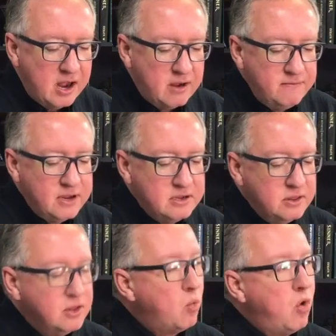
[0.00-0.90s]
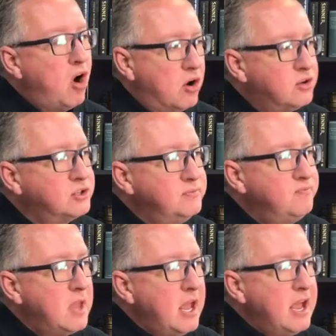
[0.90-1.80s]
of the
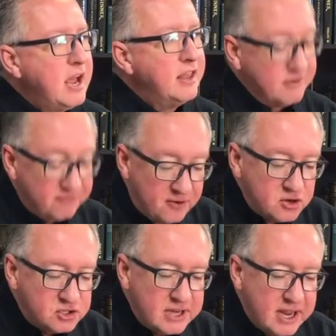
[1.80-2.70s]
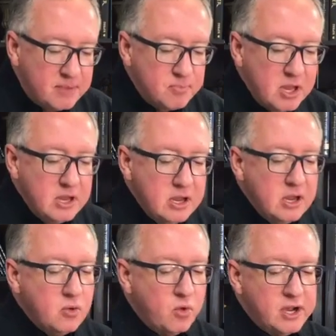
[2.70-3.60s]
walls. Uh, the first step
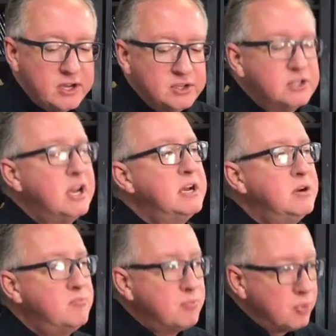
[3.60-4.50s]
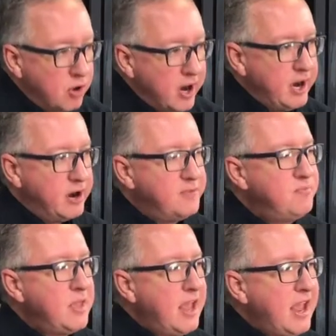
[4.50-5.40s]
was
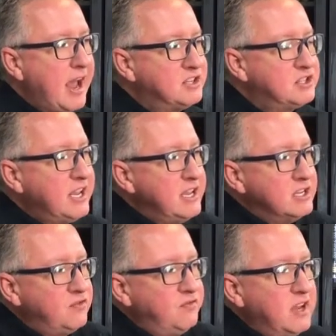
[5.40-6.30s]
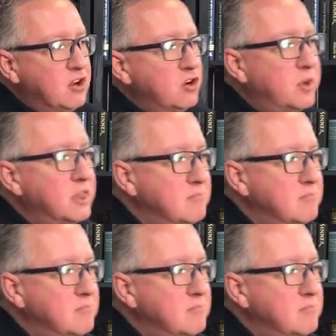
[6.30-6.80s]
prayer. As he is filled